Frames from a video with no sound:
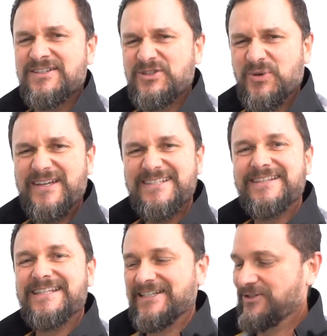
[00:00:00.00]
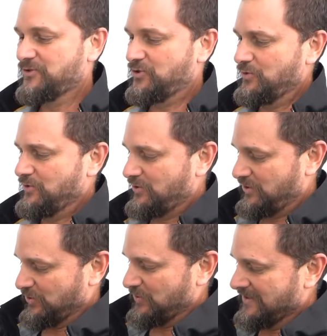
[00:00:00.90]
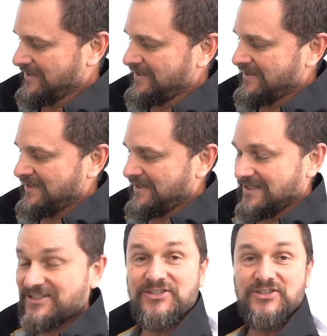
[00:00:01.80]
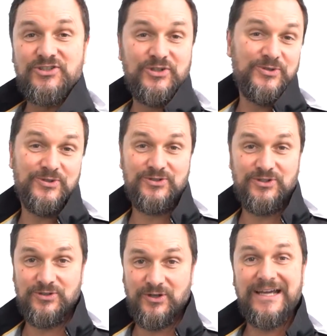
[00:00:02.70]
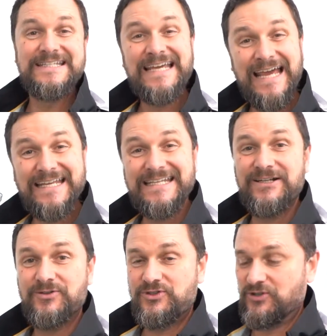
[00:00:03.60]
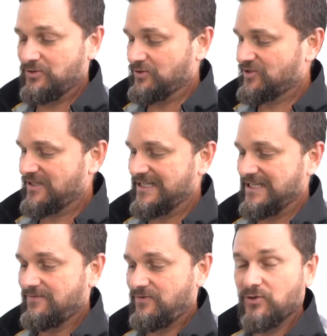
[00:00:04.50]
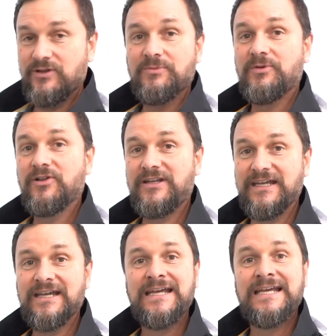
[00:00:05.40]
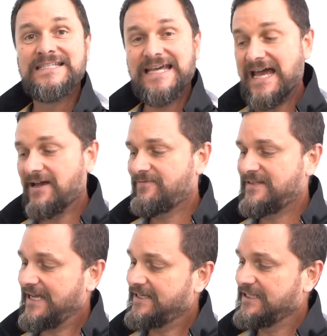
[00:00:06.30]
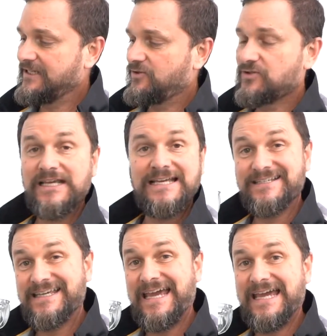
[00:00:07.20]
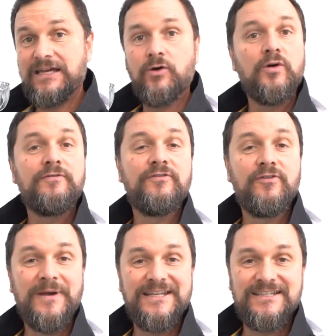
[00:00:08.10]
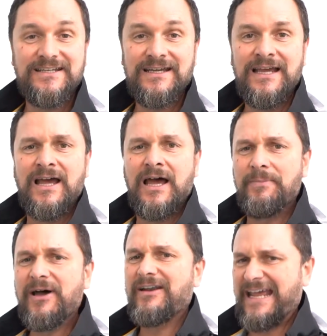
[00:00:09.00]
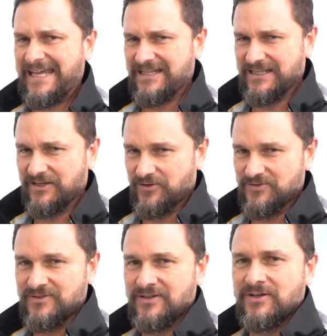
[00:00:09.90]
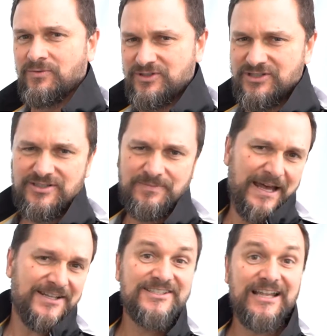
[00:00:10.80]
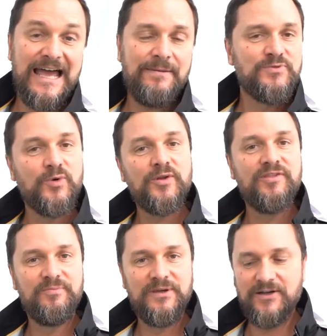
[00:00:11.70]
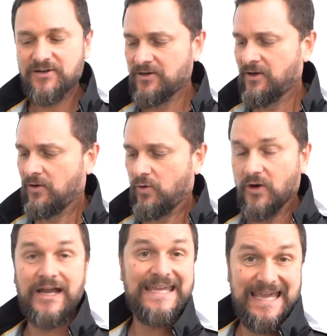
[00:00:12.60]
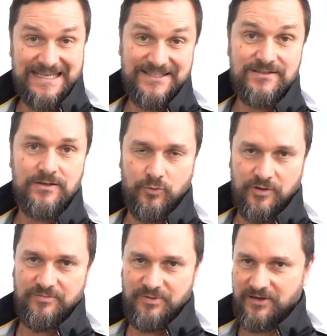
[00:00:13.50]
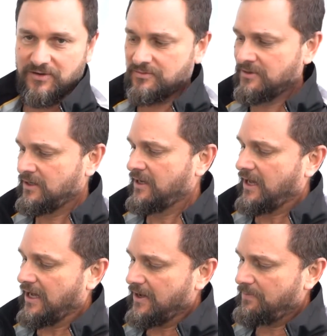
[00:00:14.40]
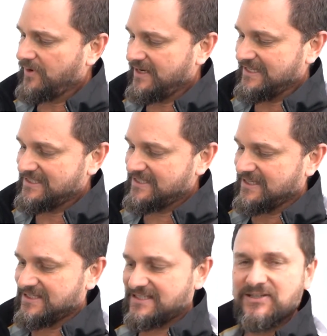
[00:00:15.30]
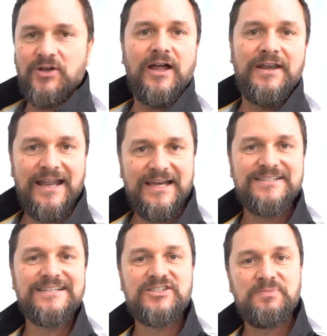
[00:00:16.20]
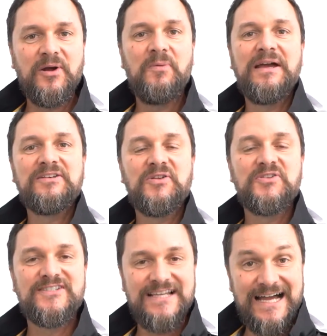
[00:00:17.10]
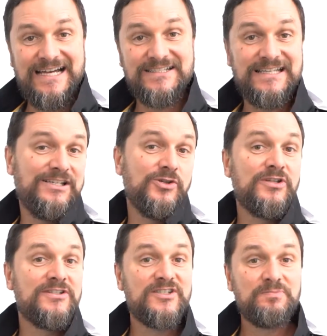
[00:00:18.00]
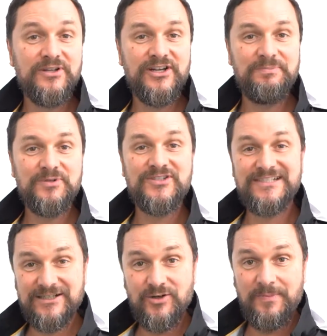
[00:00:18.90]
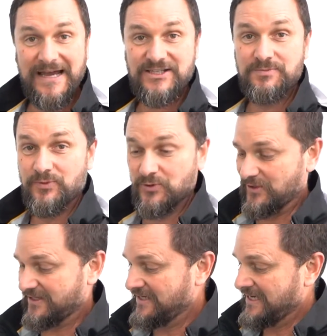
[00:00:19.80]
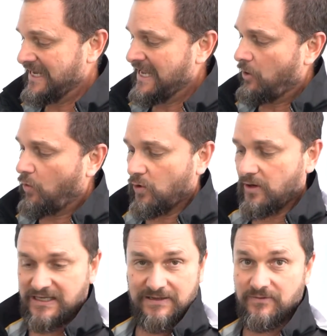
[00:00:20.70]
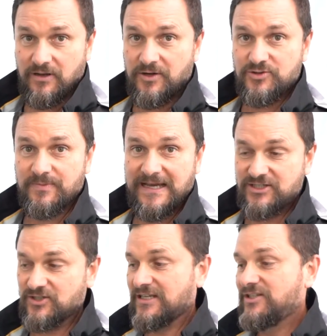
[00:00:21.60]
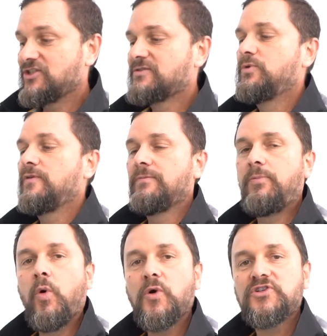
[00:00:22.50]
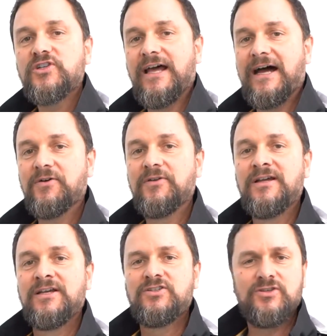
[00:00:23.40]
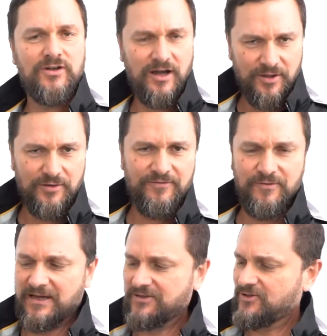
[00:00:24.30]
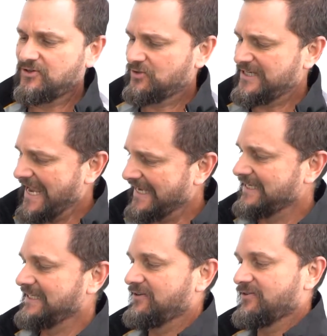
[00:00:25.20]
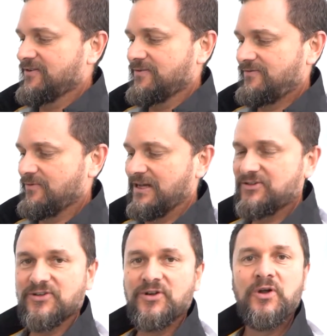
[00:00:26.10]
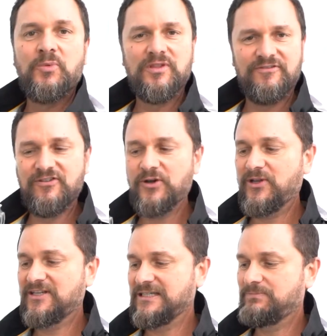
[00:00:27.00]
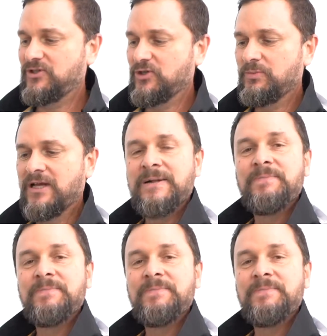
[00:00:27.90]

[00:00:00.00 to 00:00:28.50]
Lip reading: So isn't the little Junior cute? This is a Junior. A 10-liter Junior is going to give you the ability to have 10 liters as a keg, or if you're fermenting, about 8 liters, which is about a slab's worth of beer, or a case worth of beer. But it's still a nice experimental size, and you can split up your single batch brewing, or even larger batches, and just move a portion out to your other fermenter, your 10-liter fermenter, with a floating dip tube,